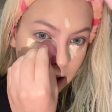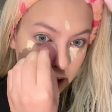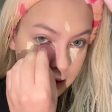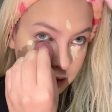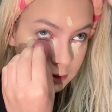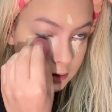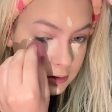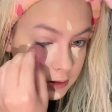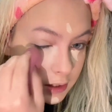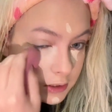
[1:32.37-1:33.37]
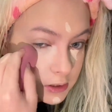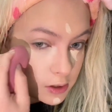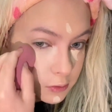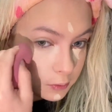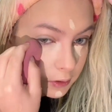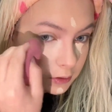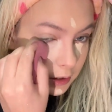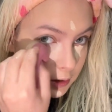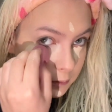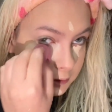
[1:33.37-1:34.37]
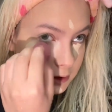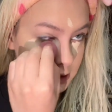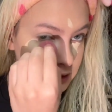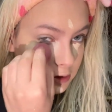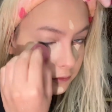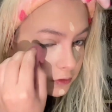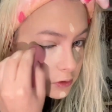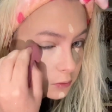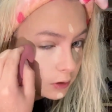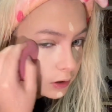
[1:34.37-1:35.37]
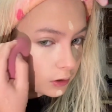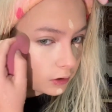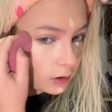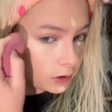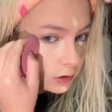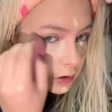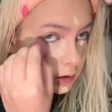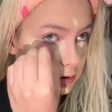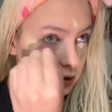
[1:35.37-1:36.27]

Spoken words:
And then this is where, like with this stuff is where I go like this